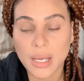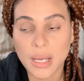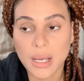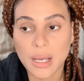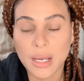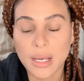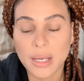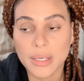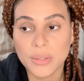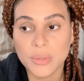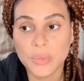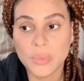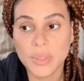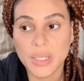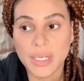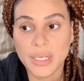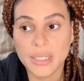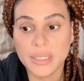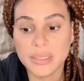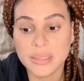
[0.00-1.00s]

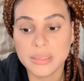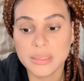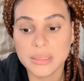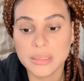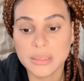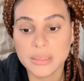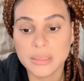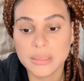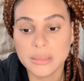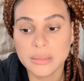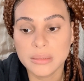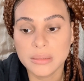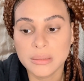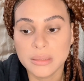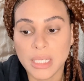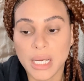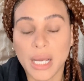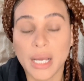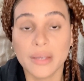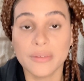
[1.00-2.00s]
iOS,
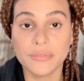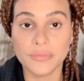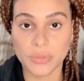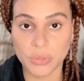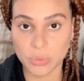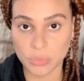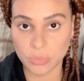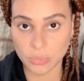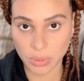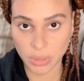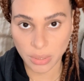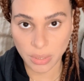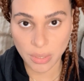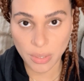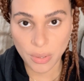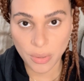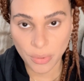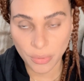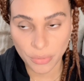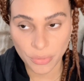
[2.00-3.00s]
the iPhone
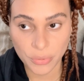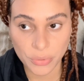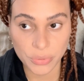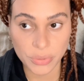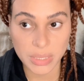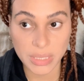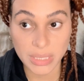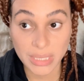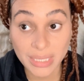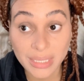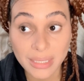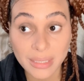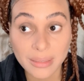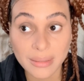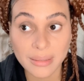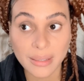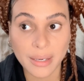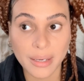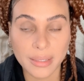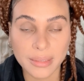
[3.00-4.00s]

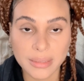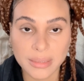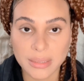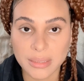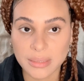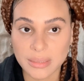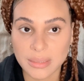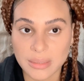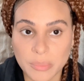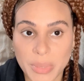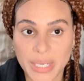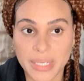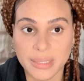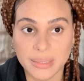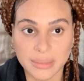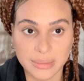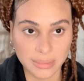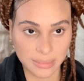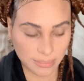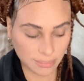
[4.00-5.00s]
13 XX
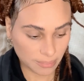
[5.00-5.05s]
Max,